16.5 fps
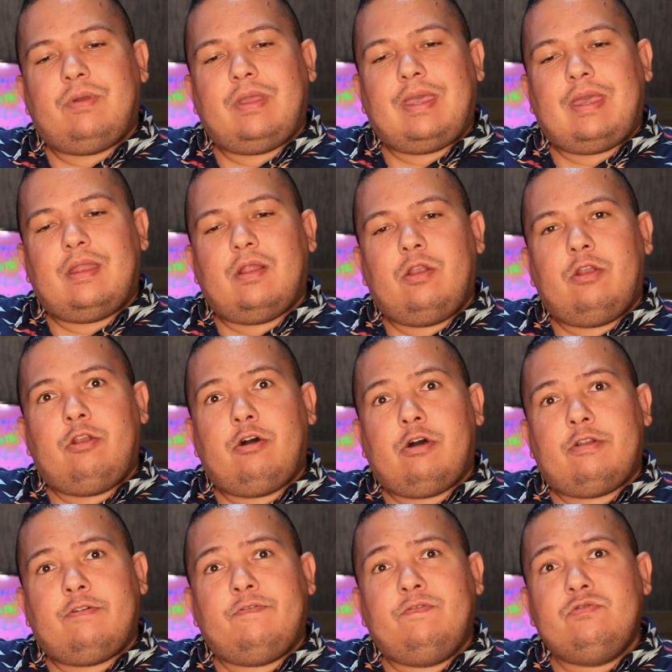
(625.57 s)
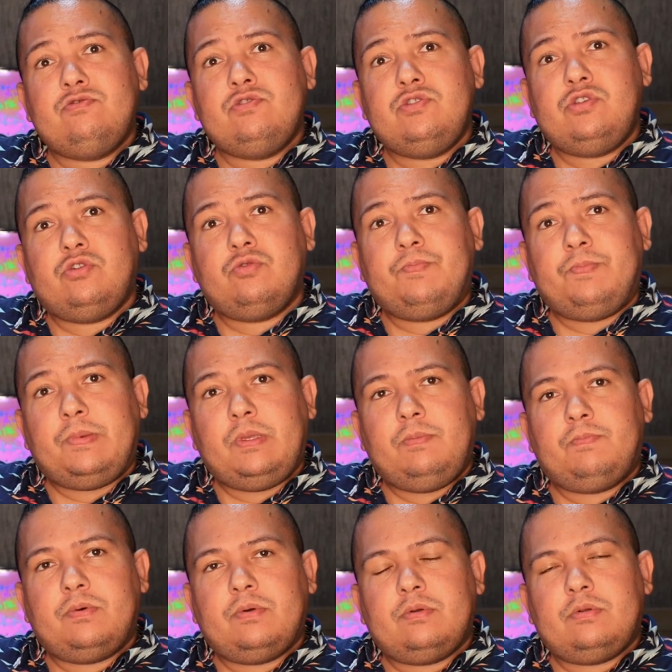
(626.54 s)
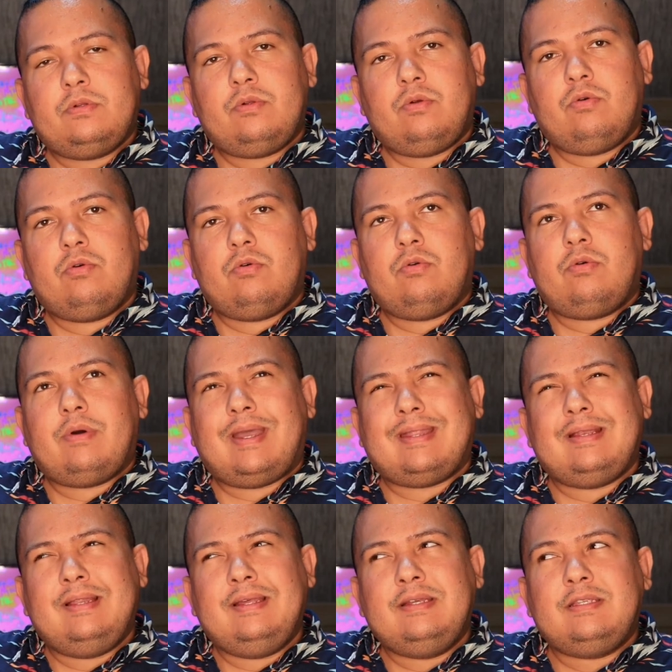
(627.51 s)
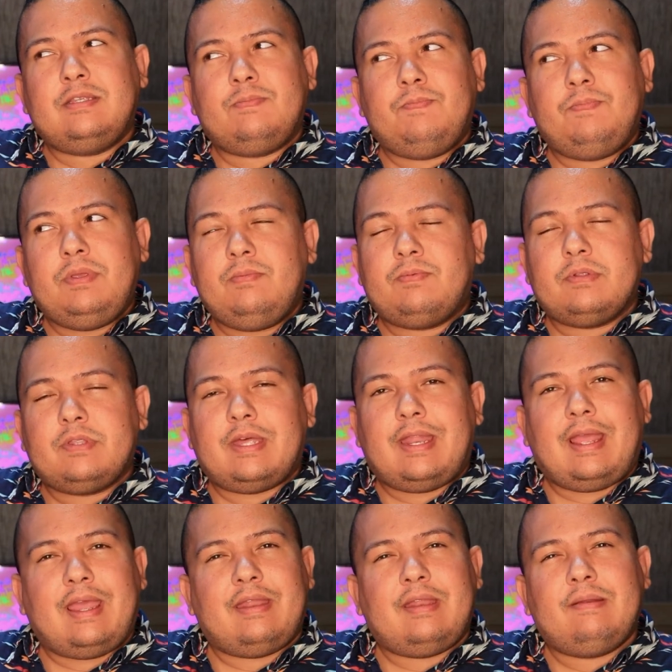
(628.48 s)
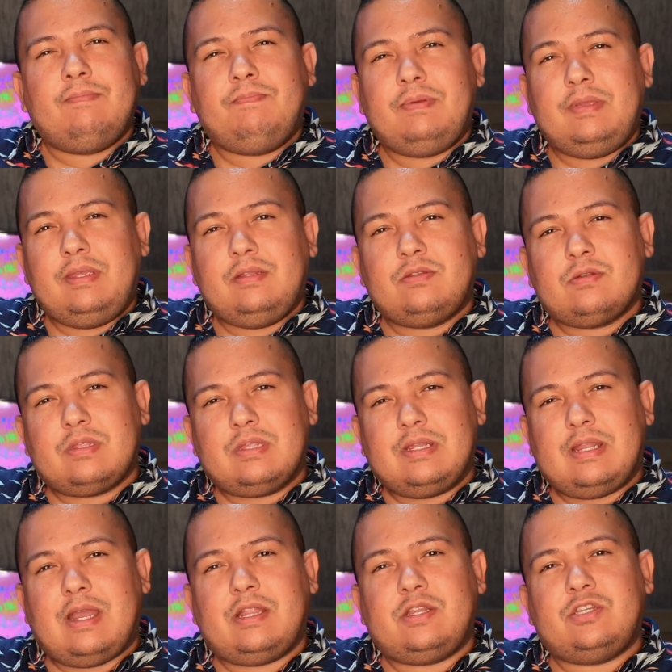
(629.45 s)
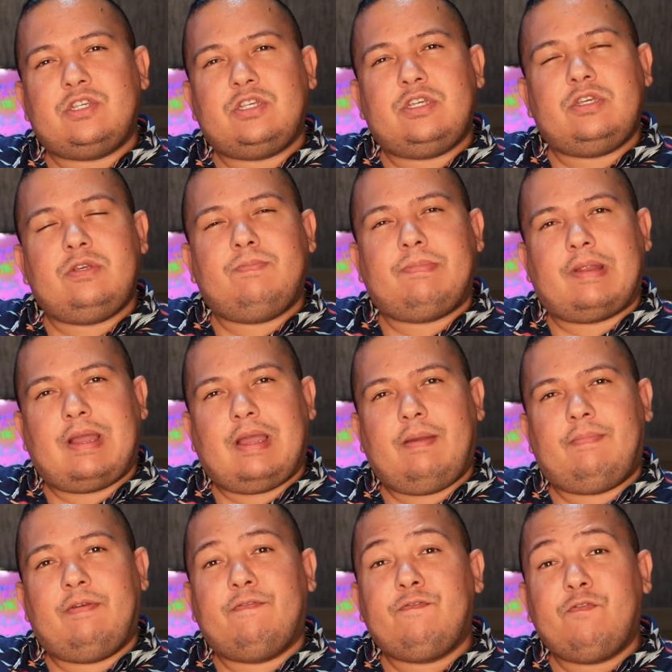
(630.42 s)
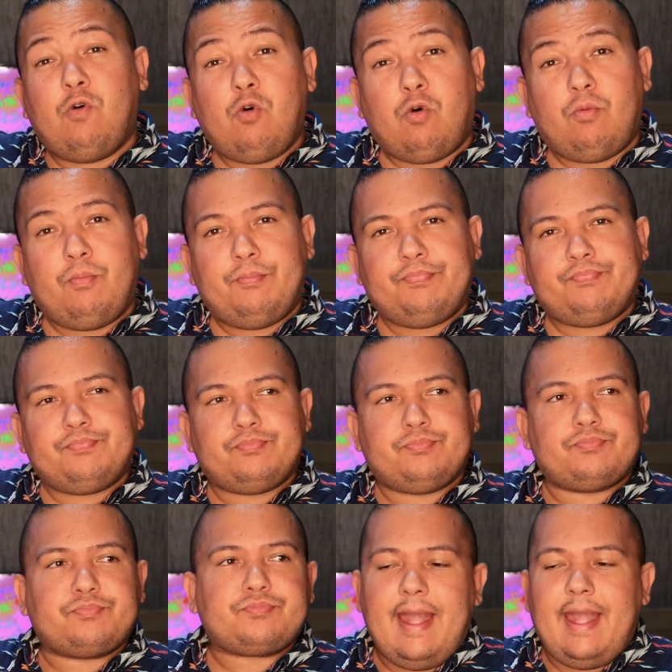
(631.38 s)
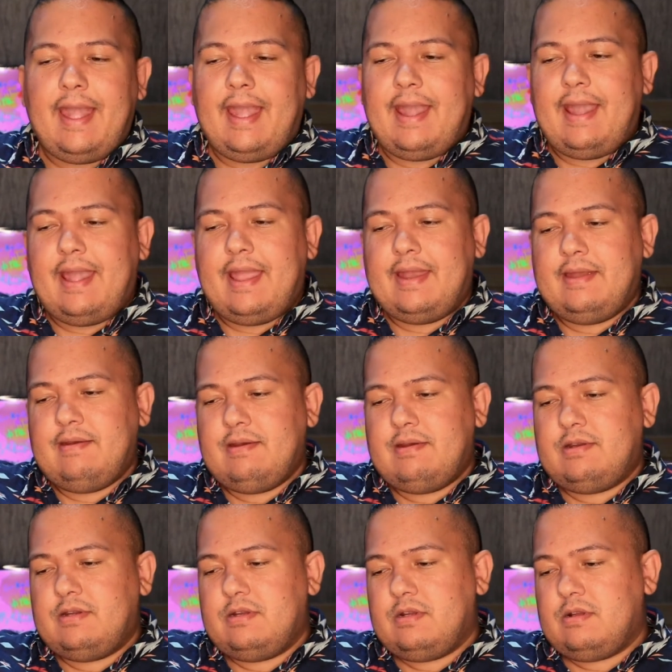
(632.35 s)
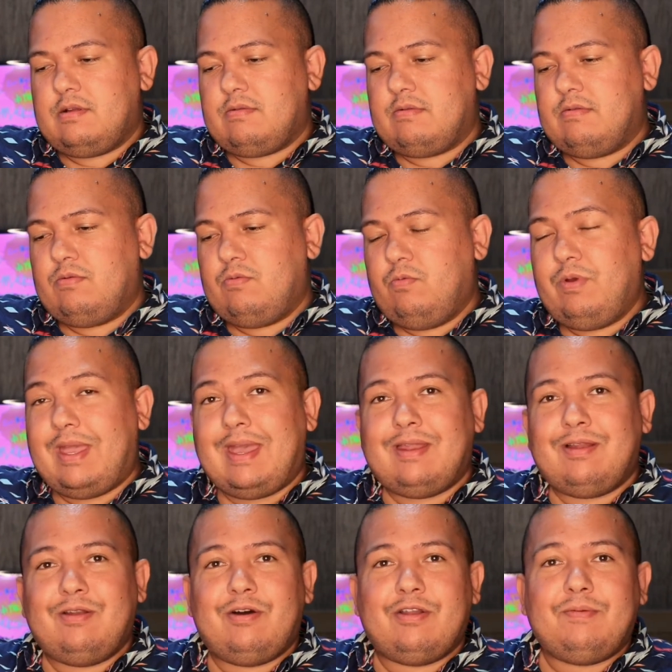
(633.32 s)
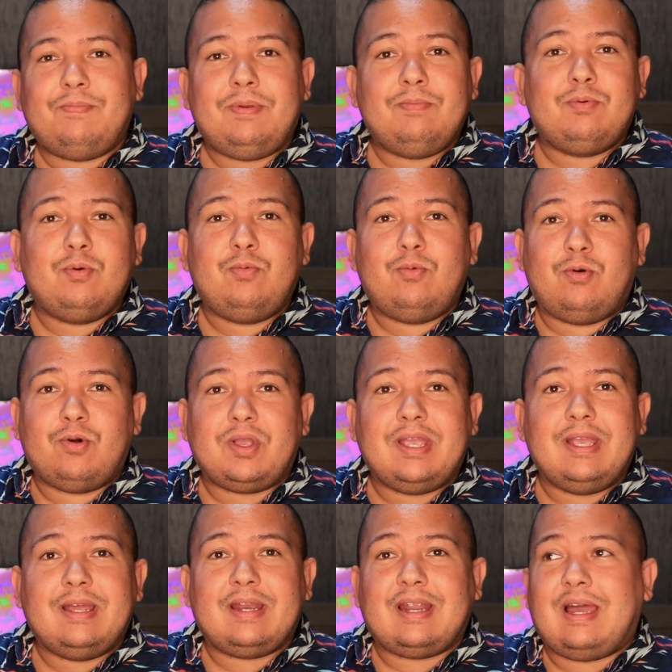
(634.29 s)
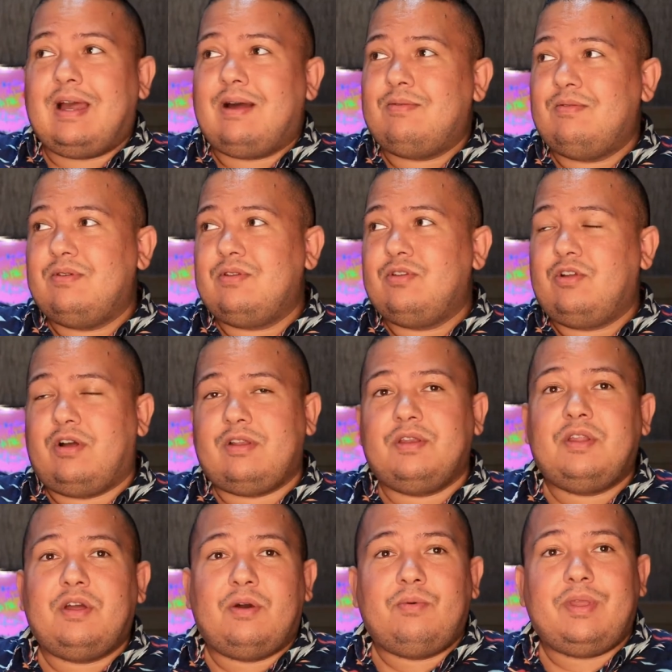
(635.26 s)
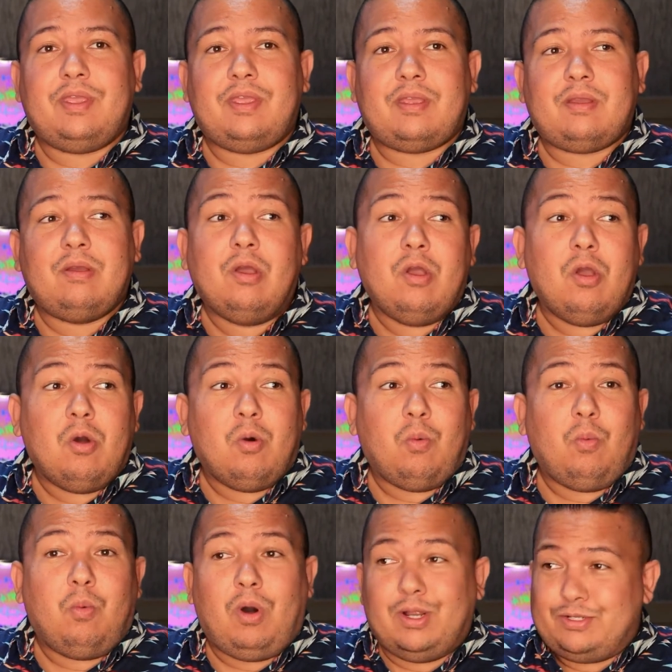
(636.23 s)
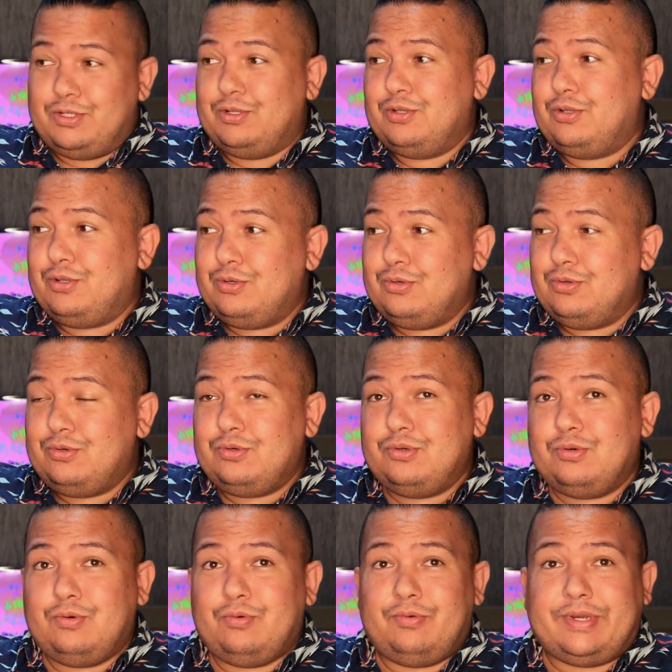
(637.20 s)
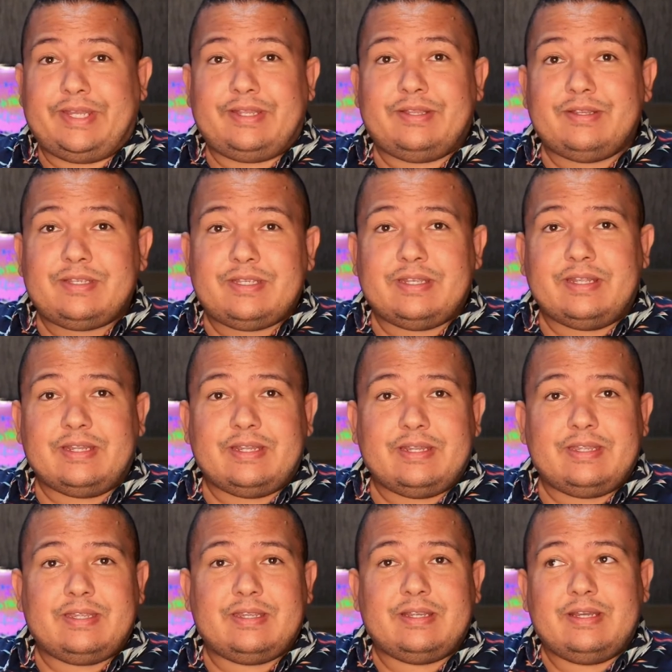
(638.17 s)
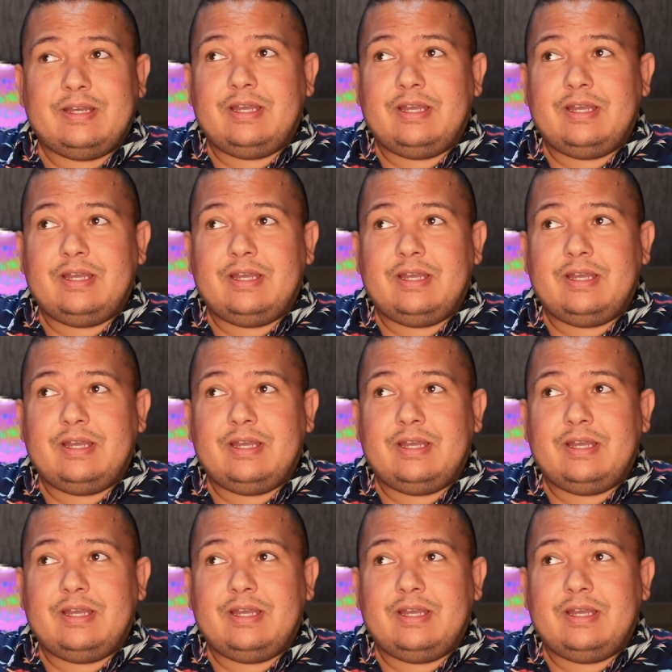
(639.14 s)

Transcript: We had a lot of new people, or at least people that hadn't been to the Nanji Braai before, and we had a lot of people walking around not knowing what to do, where to sit,